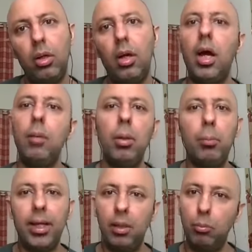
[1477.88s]
I may
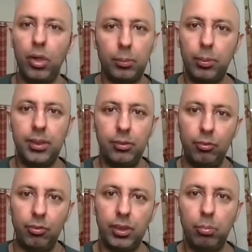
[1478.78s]
buy the more expensive
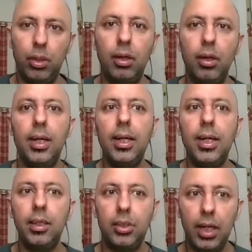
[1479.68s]
ones. But
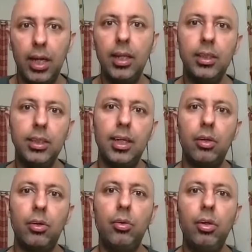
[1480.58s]
the challenge is
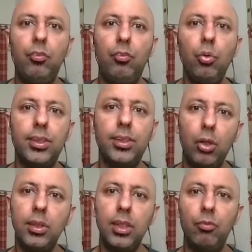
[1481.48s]
that if you
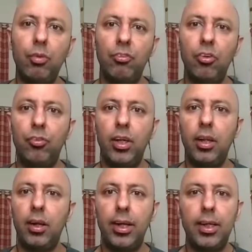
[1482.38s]
set yourself up for
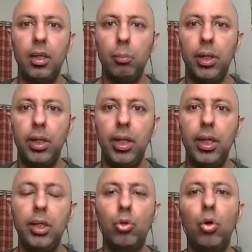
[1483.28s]
failure right at the beginning,
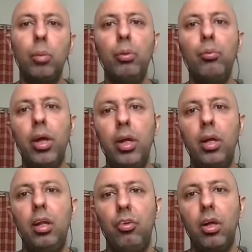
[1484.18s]
it's going to be very
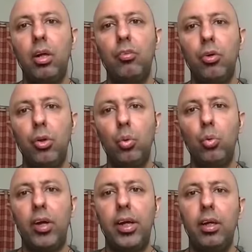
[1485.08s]
difficult for you to
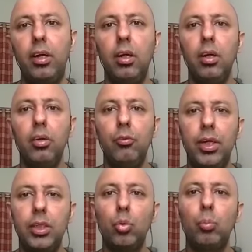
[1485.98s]
find
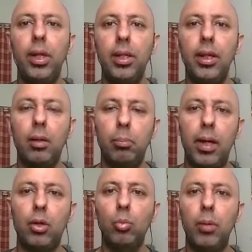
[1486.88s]
ways to bring that
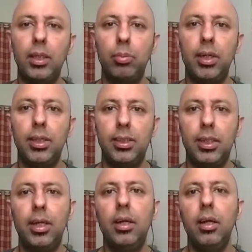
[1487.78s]
back to management and
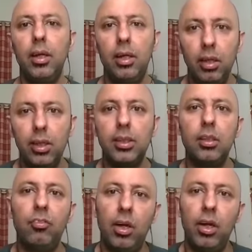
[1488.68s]
say, here's
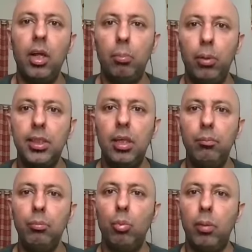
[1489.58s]
the funding, please give
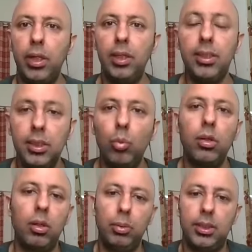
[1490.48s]
me more money. This is
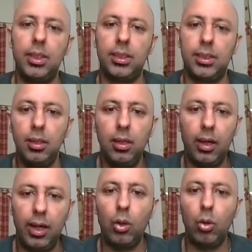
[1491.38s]
what the business
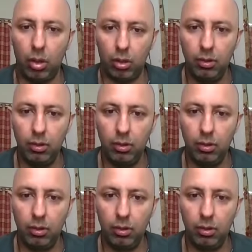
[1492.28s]
I got,